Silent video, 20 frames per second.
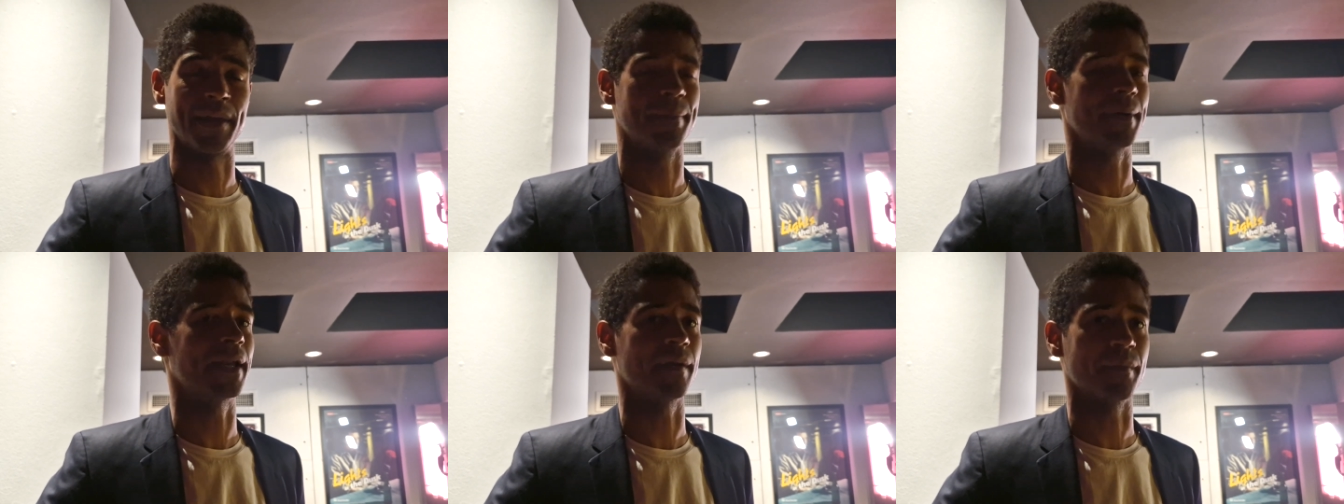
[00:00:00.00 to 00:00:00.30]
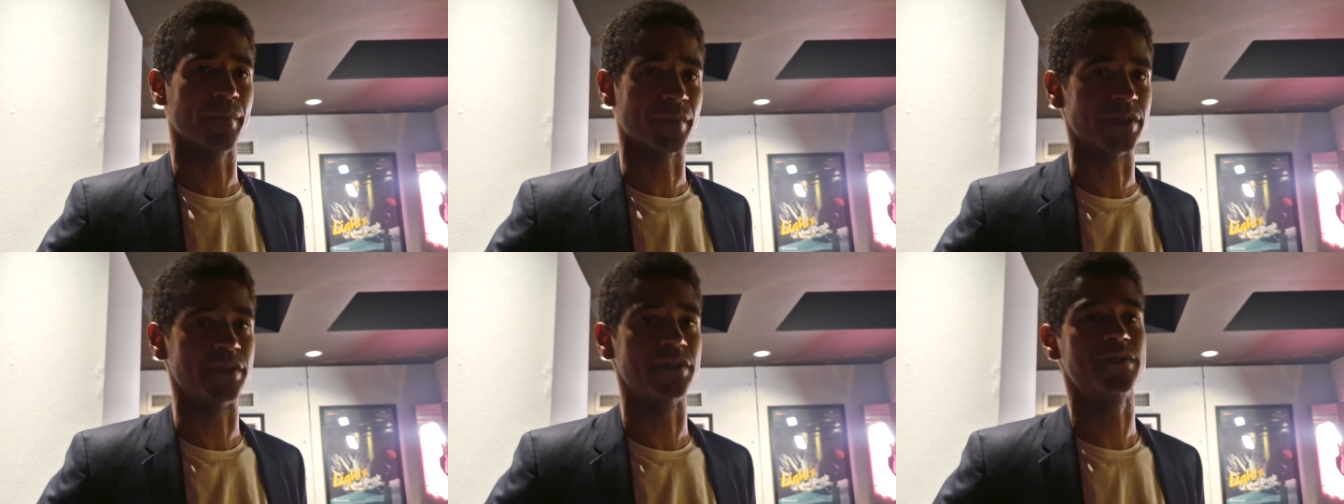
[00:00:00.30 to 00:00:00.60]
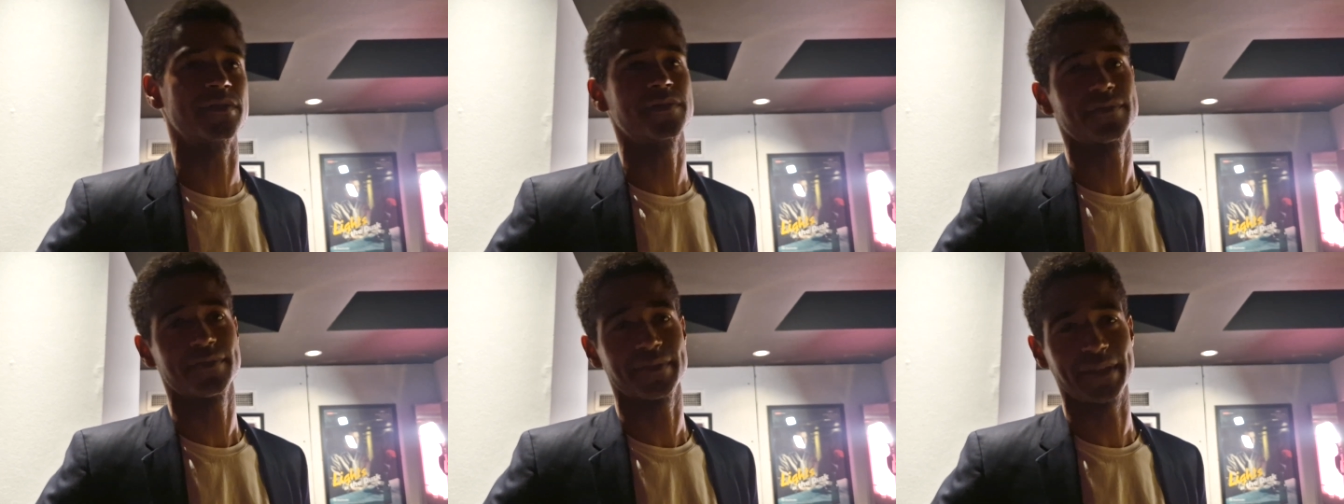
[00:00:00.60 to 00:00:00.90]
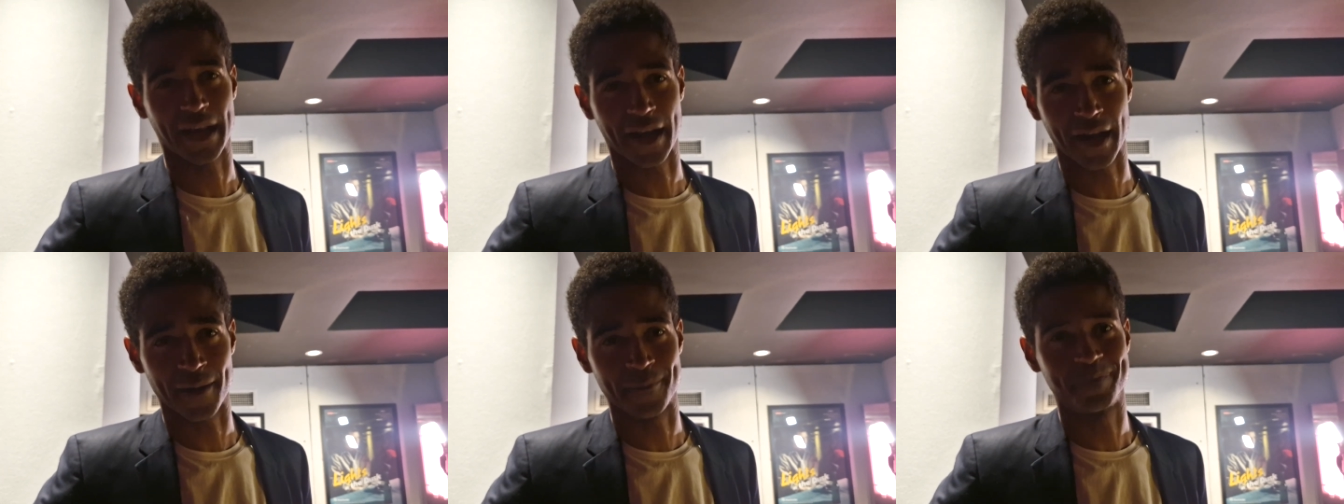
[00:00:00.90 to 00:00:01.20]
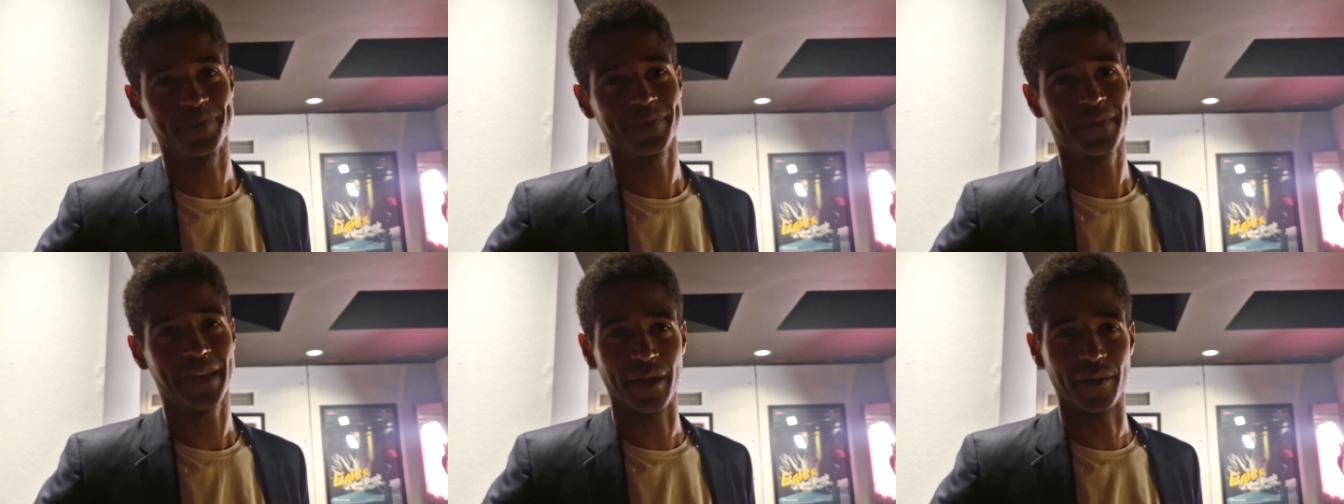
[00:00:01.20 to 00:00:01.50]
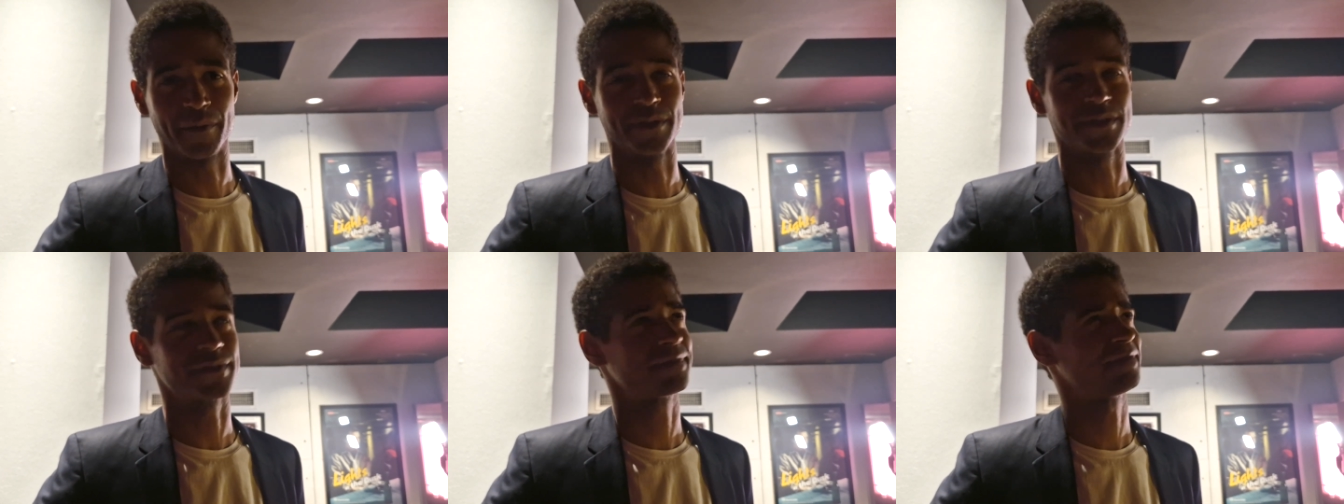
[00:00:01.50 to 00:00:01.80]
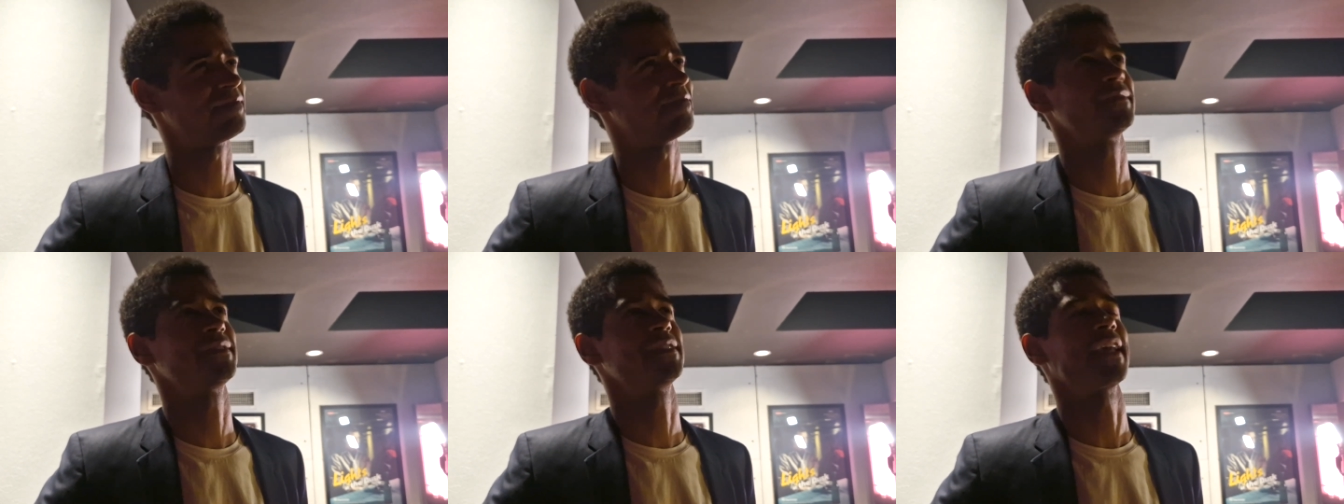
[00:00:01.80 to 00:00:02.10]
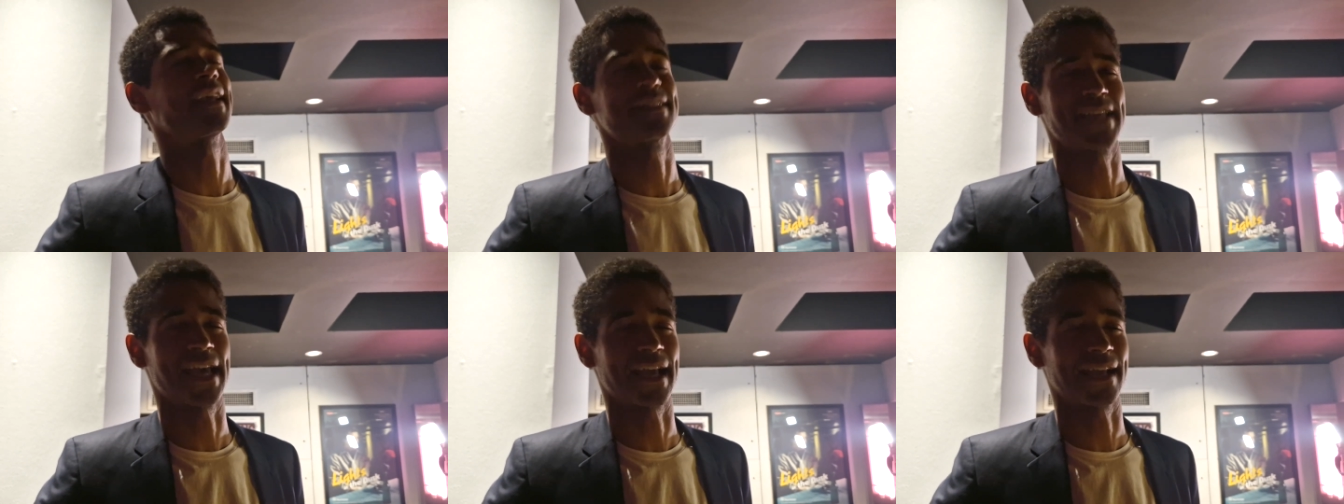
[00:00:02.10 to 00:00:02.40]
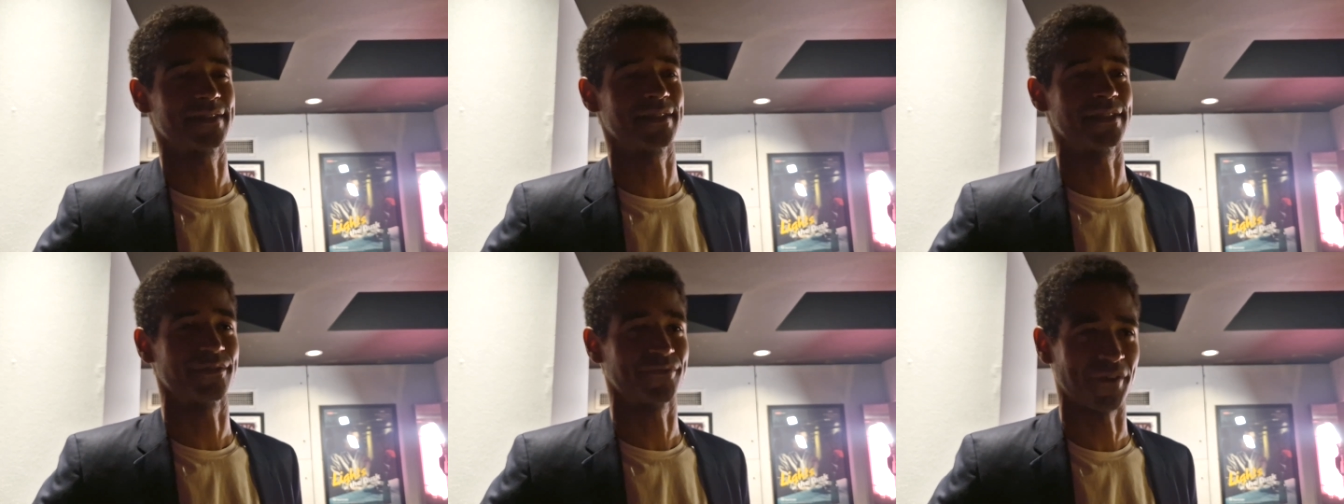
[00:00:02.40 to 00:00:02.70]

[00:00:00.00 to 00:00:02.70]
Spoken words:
But it was, you know, it was six actors,